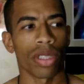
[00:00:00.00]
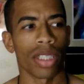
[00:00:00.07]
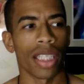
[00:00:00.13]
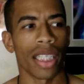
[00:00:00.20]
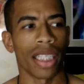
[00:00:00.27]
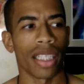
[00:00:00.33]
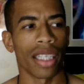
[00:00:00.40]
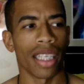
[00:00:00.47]

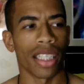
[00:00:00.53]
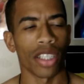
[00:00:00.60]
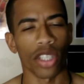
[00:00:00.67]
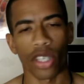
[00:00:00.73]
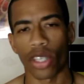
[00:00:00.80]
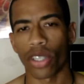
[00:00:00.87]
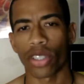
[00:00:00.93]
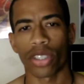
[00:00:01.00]
and
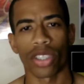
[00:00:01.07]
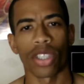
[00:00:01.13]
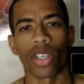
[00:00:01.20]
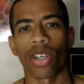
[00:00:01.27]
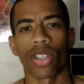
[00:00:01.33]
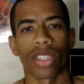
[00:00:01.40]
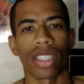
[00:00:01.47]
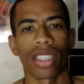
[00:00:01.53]
cursed and
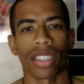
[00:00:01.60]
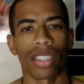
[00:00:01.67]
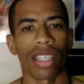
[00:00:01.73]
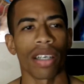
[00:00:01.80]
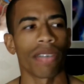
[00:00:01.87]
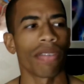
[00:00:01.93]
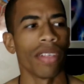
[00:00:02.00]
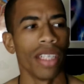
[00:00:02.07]
all this
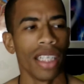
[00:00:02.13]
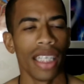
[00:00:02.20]
stuff.